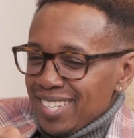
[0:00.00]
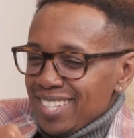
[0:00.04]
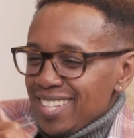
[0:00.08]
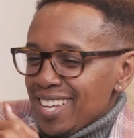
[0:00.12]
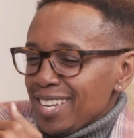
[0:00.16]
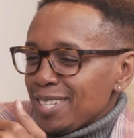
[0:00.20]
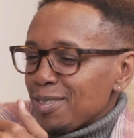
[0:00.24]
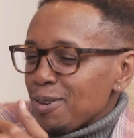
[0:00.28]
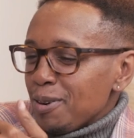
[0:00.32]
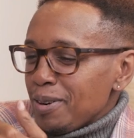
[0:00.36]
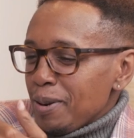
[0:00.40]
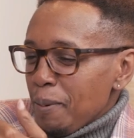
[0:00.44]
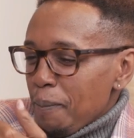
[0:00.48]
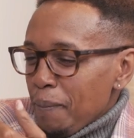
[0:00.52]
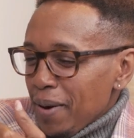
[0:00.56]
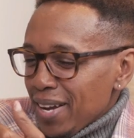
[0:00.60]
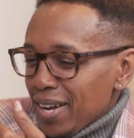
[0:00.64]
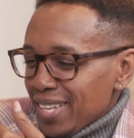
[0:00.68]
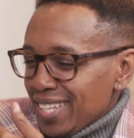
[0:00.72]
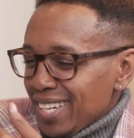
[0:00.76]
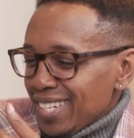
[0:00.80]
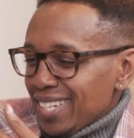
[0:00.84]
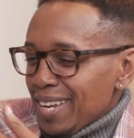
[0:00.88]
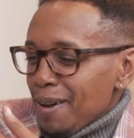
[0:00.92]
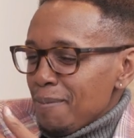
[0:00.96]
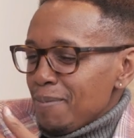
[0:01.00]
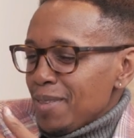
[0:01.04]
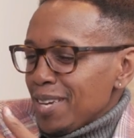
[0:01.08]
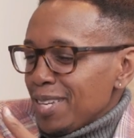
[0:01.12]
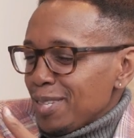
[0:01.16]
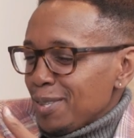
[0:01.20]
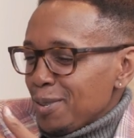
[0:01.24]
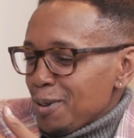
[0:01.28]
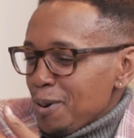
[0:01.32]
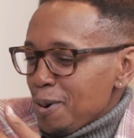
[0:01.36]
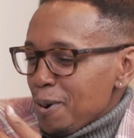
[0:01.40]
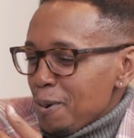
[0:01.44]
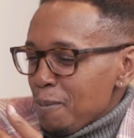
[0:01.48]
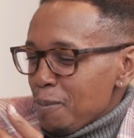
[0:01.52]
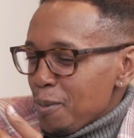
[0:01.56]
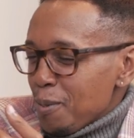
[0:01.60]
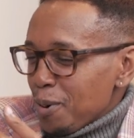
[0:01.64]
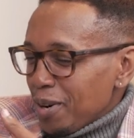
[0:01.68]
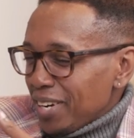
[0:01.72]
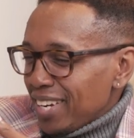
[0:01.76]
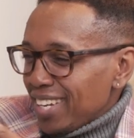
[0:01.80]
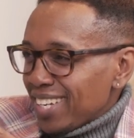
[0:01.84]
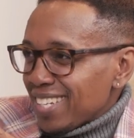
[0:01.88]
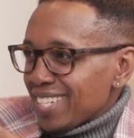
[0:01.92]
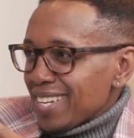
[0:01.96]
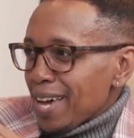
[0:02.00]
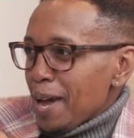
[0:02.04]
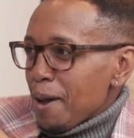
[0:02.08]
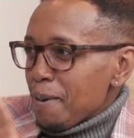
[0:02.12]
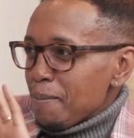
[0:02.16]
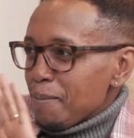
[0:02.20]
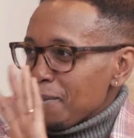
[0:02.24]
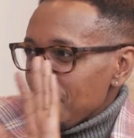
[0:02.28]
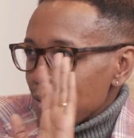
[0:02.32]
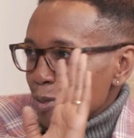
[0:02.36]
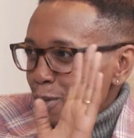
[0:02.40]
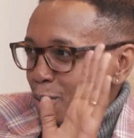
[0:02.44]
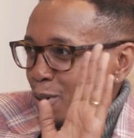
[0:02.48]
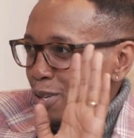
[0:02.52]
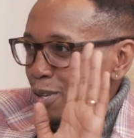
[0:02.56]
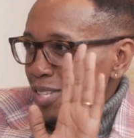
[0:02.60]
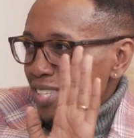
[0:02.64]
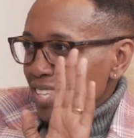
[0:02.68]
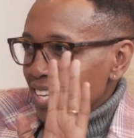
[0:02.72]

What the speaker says: There's no departure time. There's no boarding time.